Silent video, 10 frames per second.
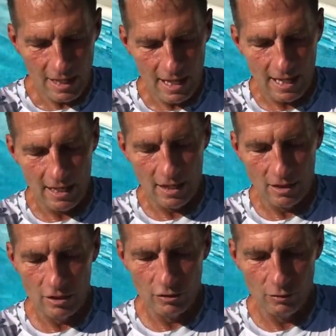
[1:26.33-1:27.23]
and
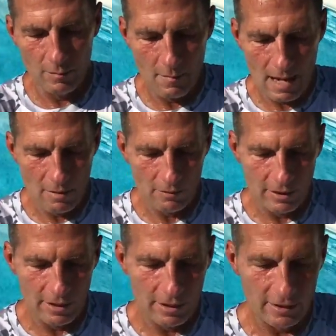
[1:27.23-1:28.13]
you would mount
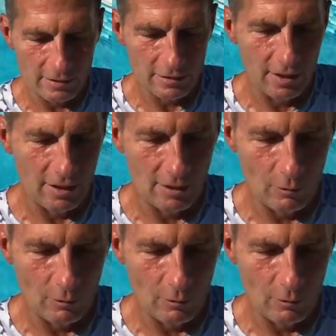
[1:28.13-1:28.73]
this uh,